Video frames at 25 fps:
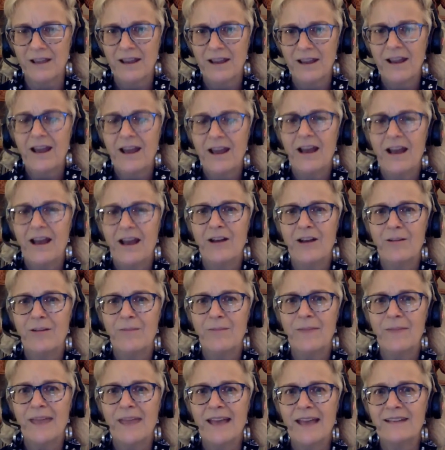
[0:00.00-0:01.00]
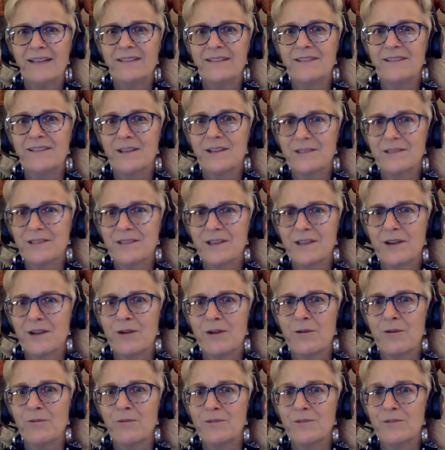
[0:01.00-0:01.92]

Um, and it's also,